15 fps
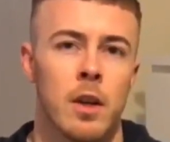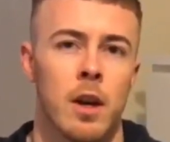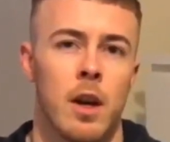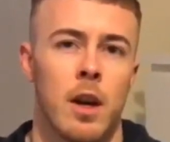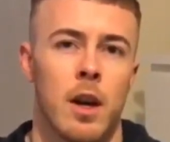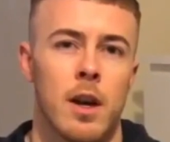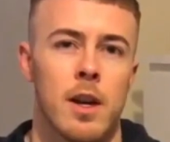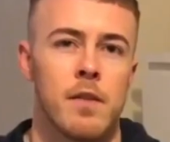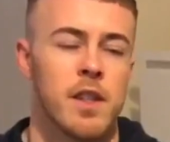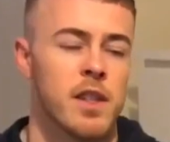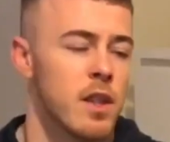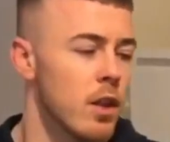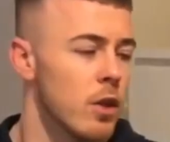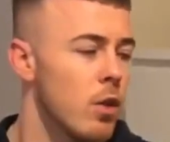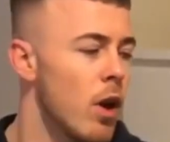Uh, if it's
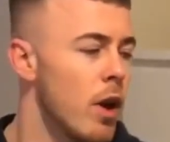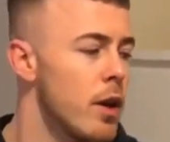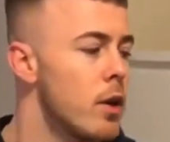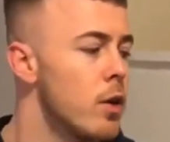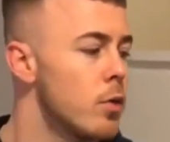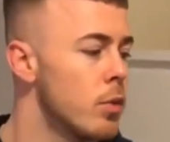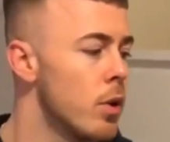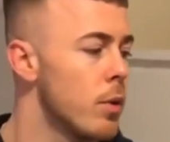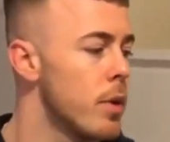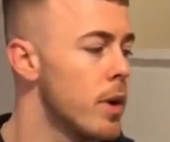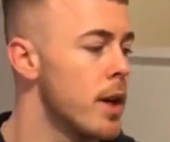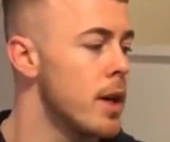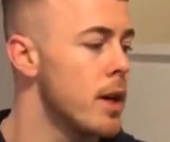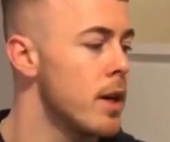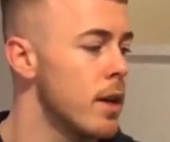like quite an old
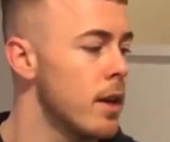property,